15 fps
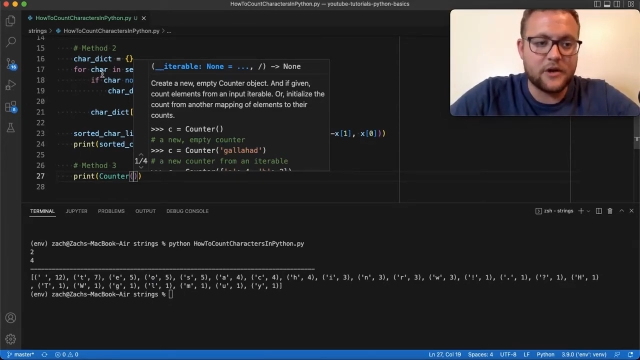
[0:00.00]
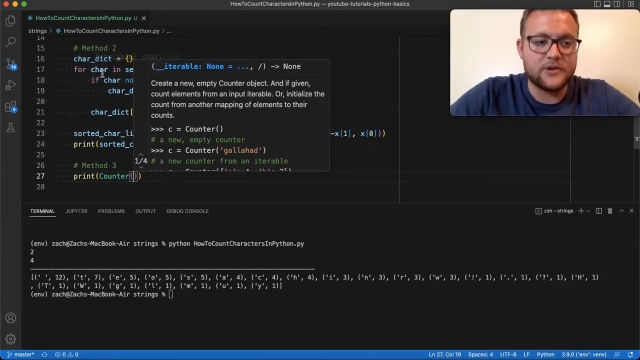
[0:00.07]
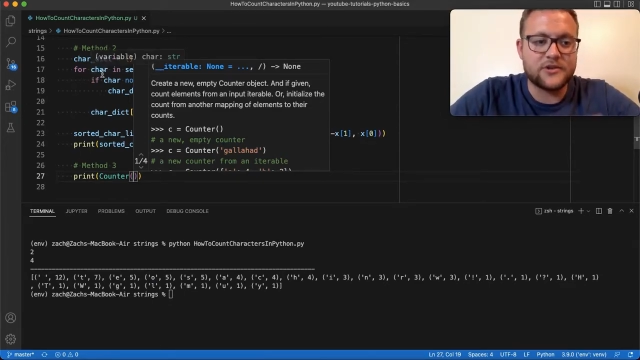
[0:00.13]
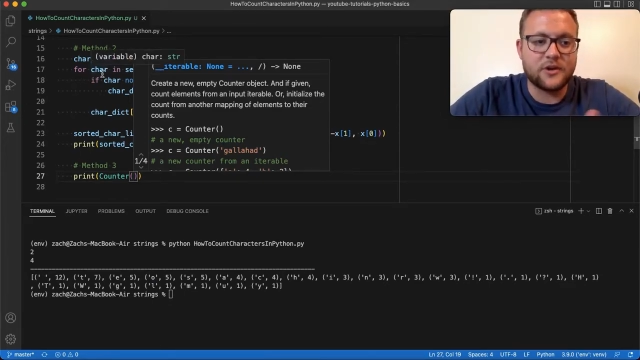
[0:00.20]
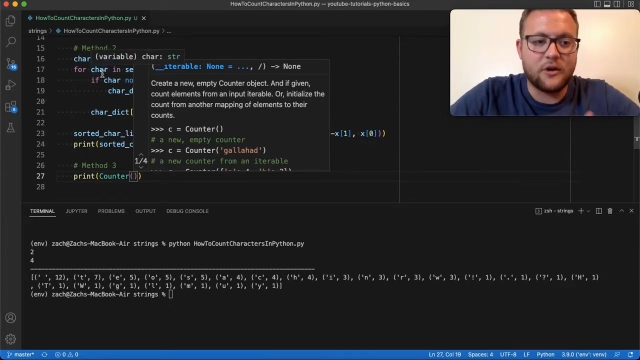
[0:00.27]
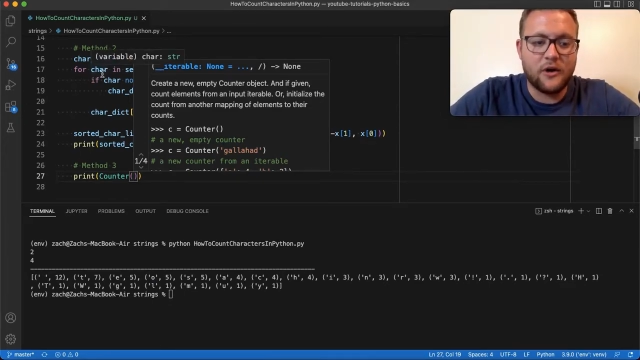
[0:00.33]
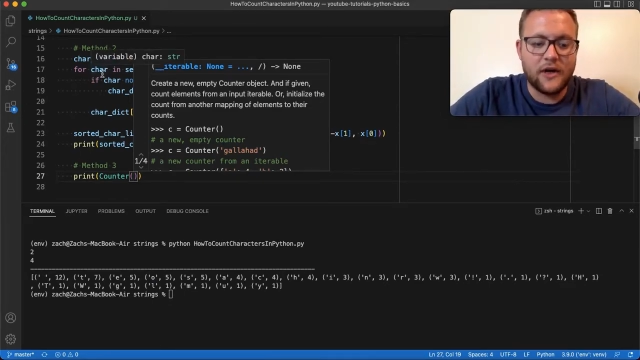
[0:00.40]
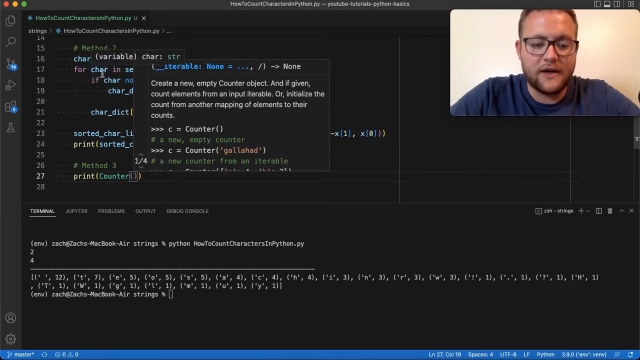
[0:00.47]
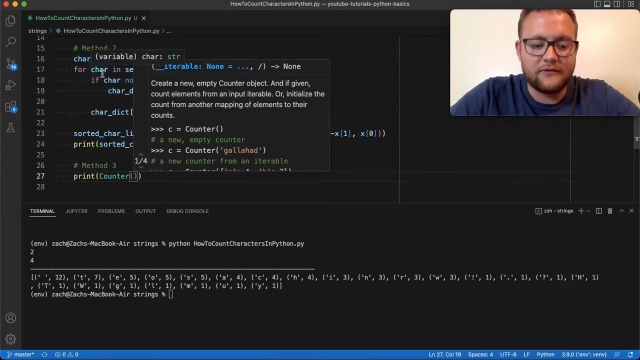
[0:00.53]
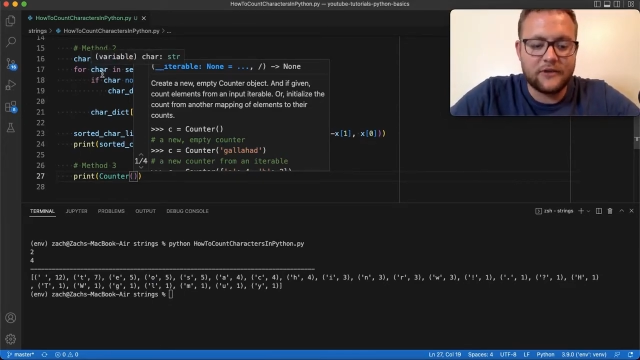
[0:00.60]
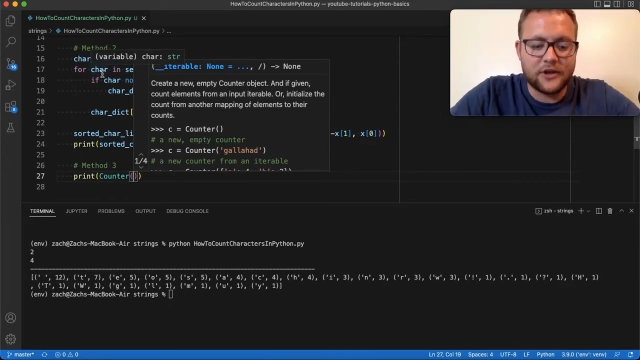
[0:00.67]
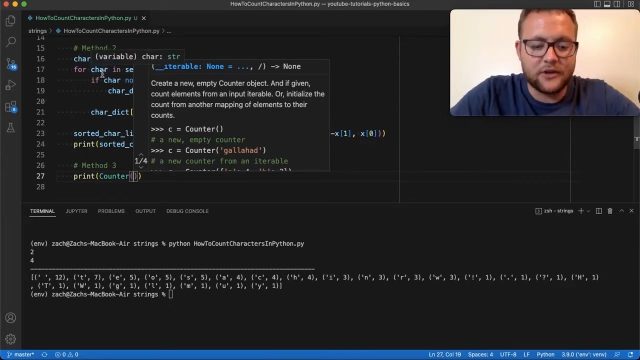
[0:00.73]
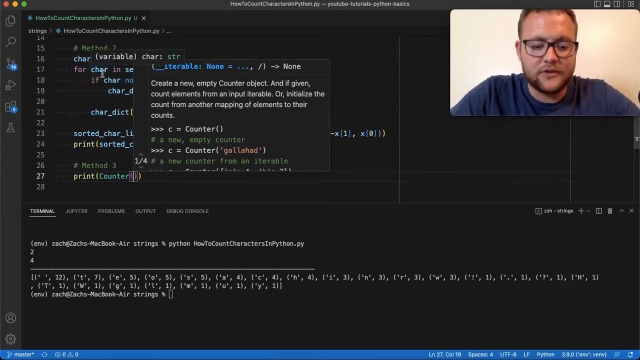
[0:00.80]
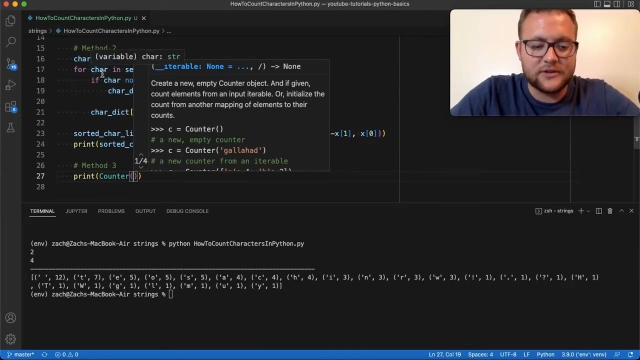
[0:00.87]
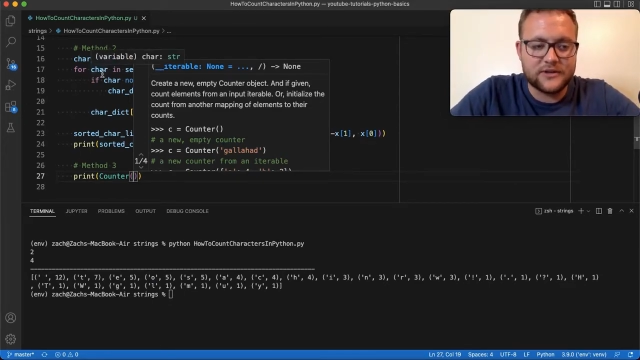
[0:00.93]
So all I have to
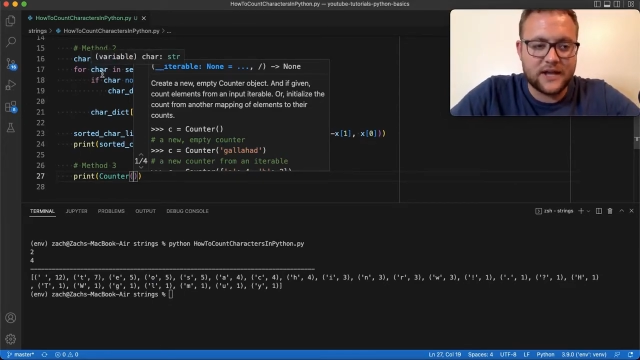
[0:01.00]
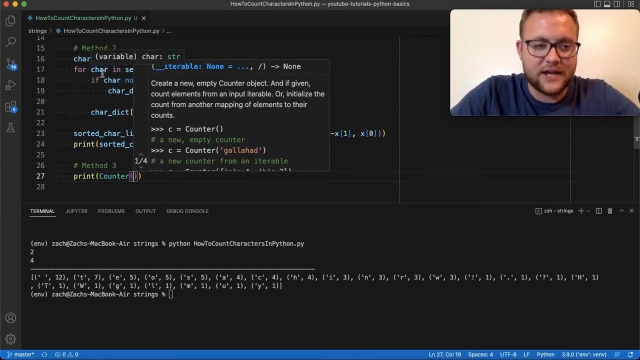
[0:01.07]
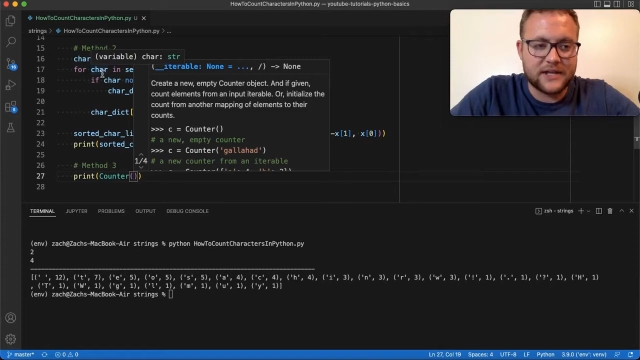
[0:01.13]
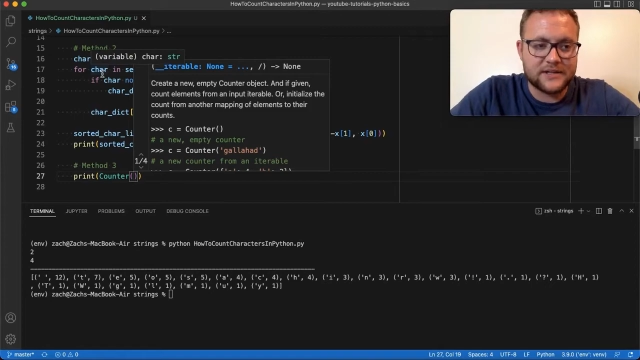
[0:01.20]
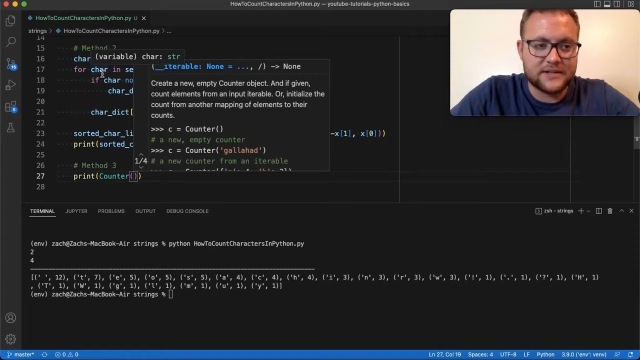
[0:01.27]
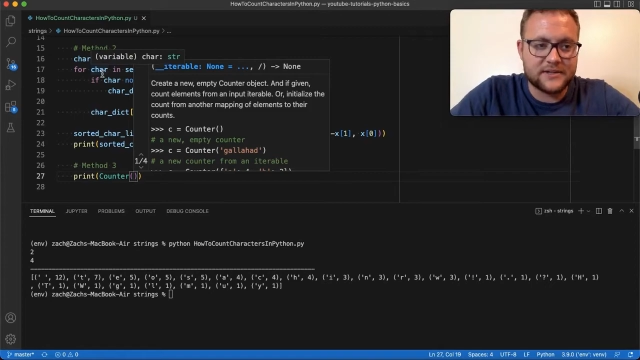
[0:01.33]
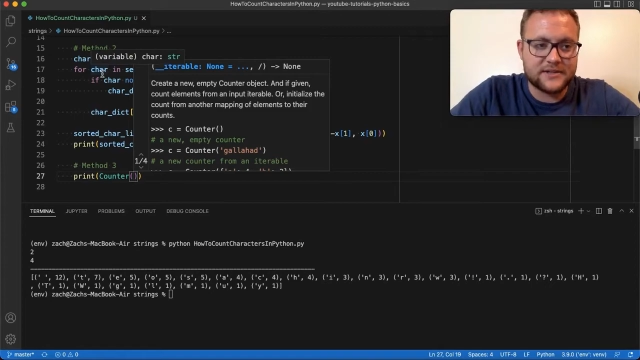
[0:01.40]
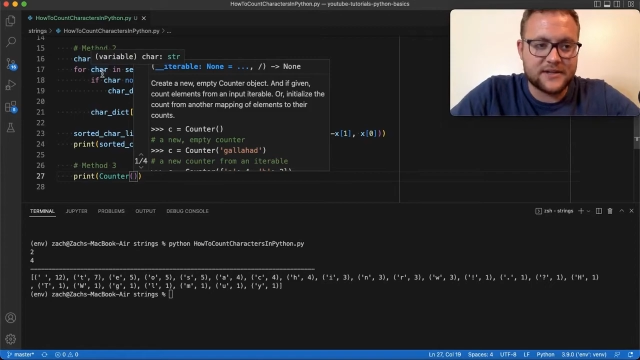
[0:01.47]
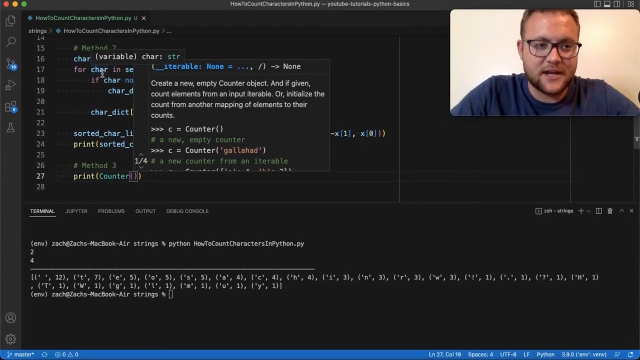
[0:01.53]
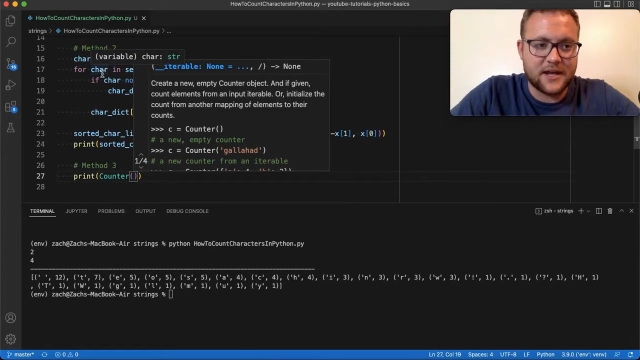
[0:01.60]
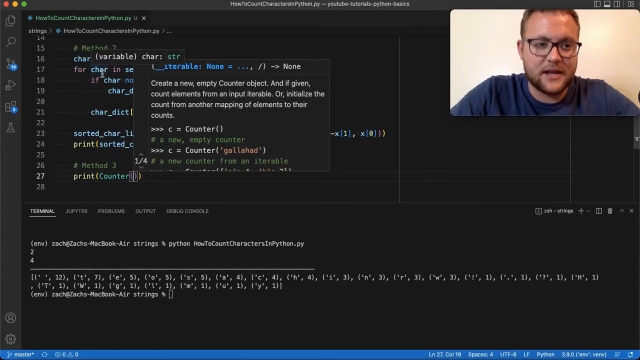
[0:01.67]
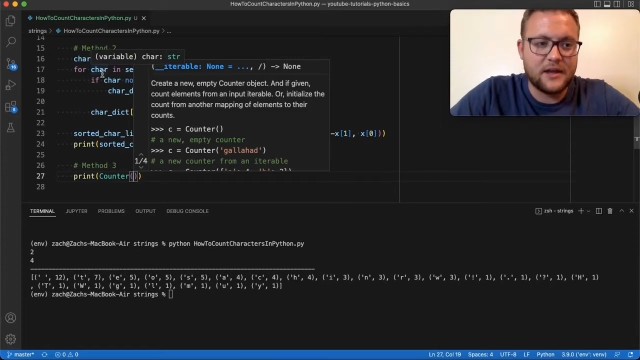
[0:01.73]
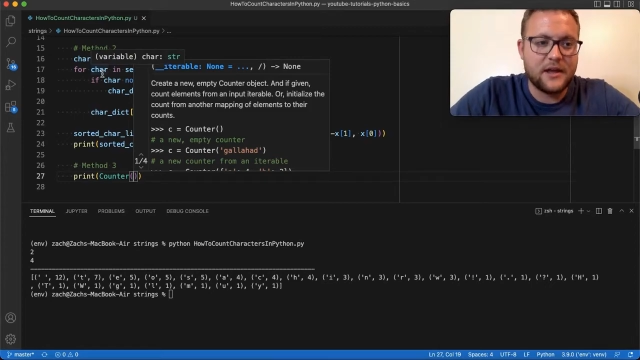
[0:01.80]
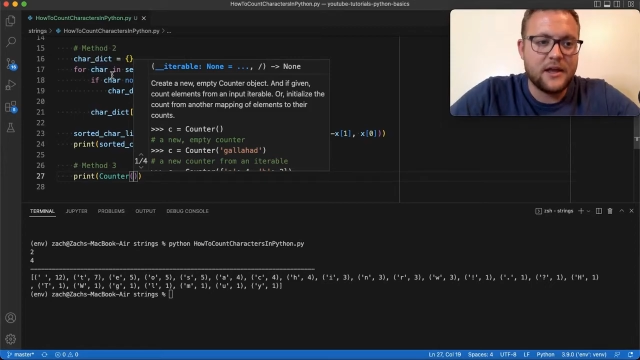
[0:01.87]
do is I can just say,